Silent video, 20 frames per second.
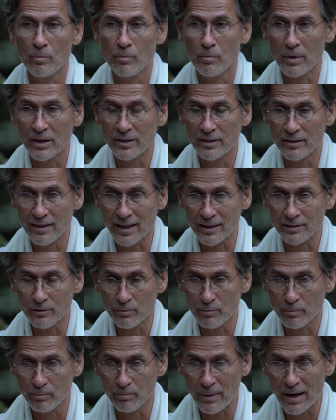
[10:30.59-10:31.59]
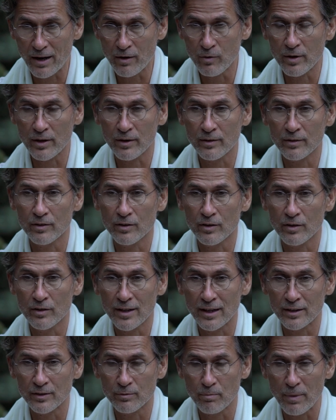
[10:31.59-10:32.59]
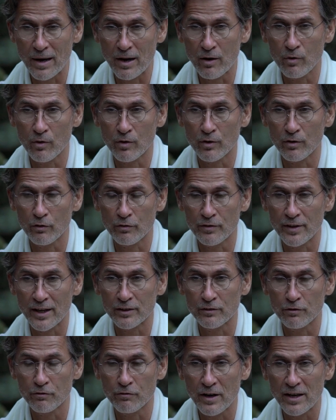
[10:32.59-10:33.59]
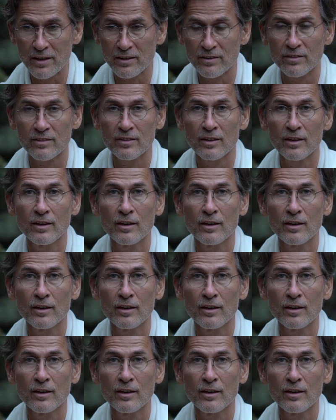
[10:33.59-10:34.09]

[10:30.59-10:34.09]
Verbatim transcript: But that power, that power of that faith